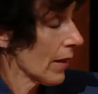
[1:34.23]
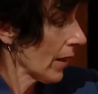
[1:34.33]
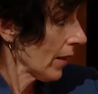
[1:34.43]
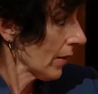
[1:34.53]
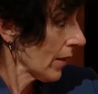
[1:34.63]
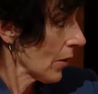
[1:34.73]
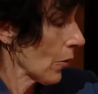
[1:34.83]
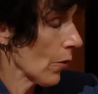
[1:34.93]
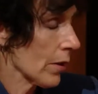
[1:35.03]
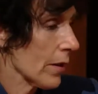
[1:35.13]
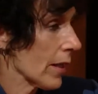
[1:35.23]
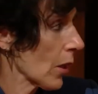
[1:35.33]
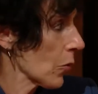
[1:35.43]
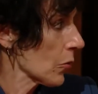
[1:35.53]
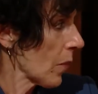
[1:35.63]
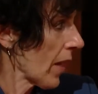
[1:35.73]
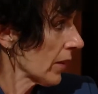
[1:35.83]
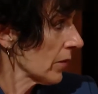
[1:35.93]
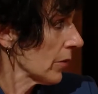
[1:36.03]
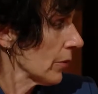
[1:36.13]
and you know it goes
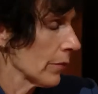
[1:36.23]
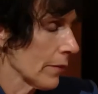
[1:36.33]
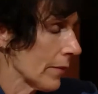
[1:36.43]
back to